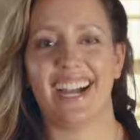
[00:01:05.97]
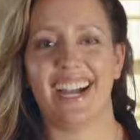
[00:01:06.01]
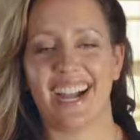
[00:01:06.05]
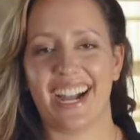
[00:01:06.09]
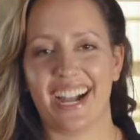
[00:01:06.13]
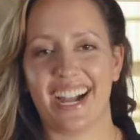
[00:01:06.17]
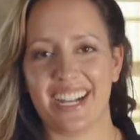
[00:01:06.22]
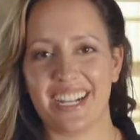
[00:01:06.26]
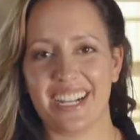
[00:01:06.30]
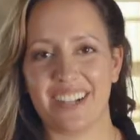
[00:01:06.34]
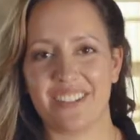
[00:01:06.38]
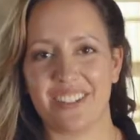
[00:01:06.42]

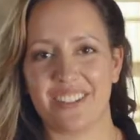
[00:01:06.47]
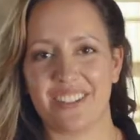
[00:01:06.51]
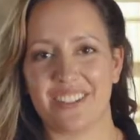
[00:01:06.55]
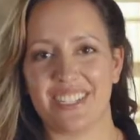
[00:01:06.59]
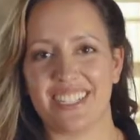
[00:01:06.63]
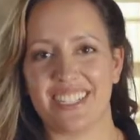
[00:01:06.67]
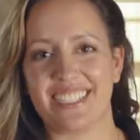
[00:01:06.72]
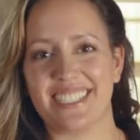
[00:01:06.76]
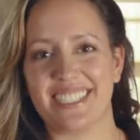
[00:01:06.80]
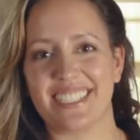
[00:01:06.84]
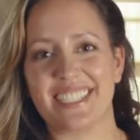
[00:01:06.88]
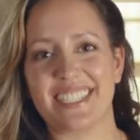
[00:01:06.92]
Hi
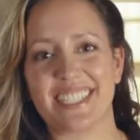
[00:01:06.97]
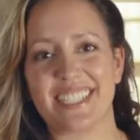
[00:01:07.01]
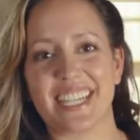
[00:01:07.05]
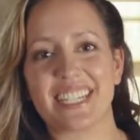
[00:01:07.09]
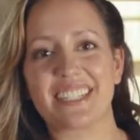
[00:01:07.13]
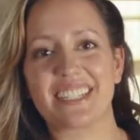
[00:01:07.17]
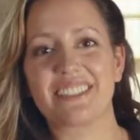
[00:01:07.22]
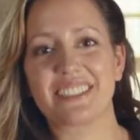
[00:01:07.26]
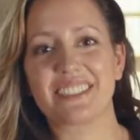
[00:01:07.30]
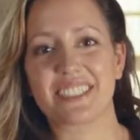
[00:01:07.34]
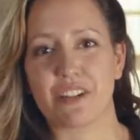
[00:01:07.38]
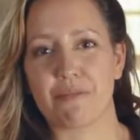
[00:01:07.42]
everyone,
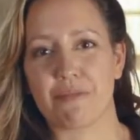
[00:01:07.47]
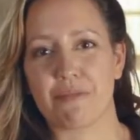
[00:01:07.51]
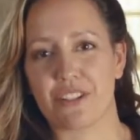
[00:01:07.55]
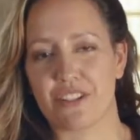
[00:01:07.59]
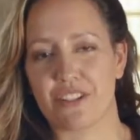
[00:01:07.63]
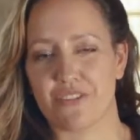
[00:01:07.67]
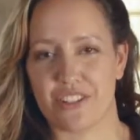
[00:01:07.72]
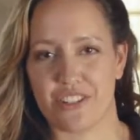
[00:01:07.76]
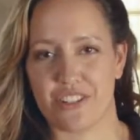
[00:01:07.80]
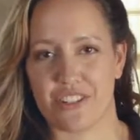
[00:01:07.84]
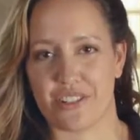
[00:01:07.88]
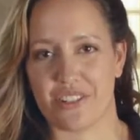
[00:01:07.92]
thank you so much
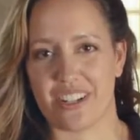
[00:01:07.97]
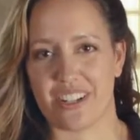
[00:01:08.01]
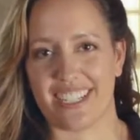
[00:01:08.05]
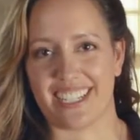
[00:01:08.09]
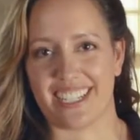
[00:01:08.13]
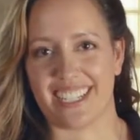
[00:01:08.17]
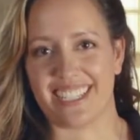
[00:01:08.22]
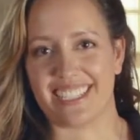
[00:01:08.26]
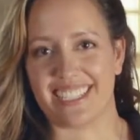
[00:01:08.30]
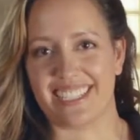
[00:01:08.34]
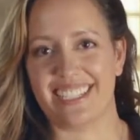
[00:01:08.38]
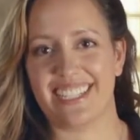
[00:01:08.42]
for
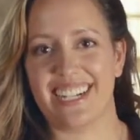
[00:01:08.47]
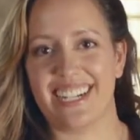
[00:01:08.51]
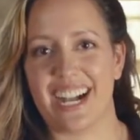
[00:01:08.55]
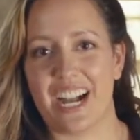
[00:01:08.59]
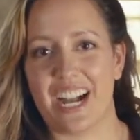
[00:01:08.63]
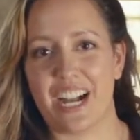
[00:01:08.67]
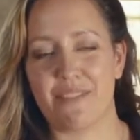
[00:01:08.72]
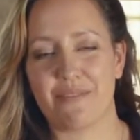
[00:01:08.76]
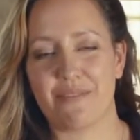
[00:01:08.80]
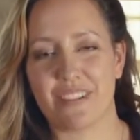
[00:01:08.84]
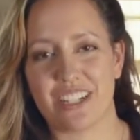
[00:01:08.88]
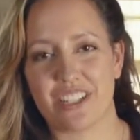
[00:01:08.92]
joining.
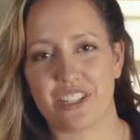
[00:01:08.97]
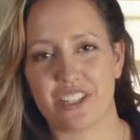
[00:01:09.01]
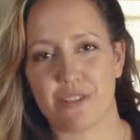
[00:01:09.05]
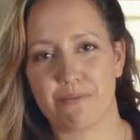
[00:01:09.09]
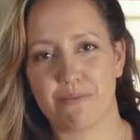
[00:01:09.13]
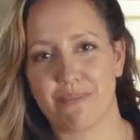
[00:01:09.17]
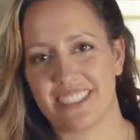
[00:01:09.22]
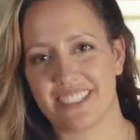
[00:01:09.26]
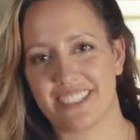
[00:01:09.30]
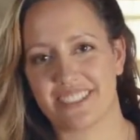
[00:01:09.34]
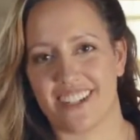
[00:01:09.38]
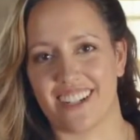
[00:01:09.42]
I'm Ayesha
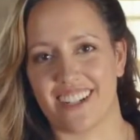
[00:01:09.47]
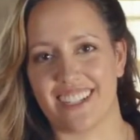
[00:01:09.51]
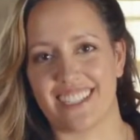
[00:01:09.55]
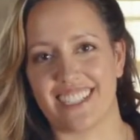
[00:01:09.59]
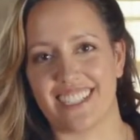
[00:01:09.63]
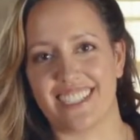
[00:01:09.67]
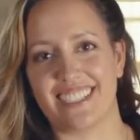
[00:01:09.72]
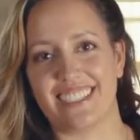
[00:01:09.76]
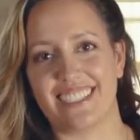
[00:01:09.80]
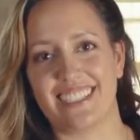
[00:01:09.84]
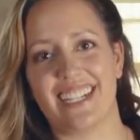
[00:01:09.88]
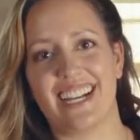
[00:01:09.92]

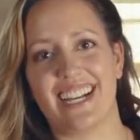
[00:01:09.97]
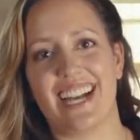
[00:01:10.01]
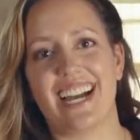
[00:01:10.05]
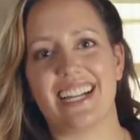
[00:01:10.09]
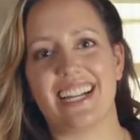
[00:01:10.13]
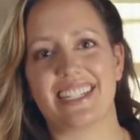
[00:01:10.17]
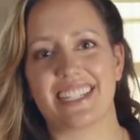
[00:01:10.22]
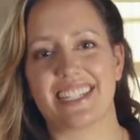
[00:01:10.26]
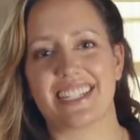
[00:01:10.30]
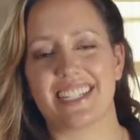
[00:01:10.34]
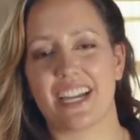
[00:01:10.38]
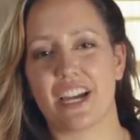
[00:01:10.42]
Mazrana,
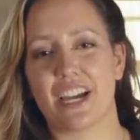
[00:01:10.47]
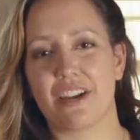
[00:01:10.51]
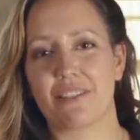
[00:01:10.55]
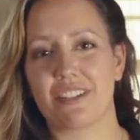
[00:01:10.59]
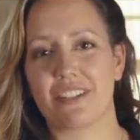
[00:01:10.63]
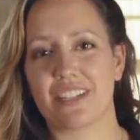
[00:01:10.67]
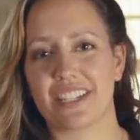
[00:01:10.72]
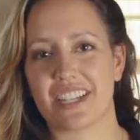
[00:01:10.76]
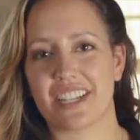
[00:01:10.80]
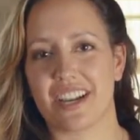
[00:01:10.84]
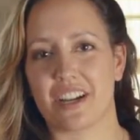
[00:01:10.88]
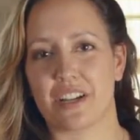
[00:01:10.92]
and today I
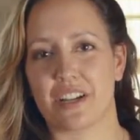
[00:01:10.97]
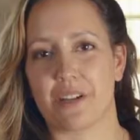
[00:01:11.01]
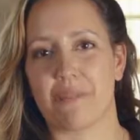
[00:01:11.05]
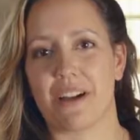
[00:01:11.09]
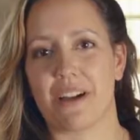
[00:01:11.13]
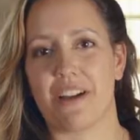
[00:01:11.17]
want to talk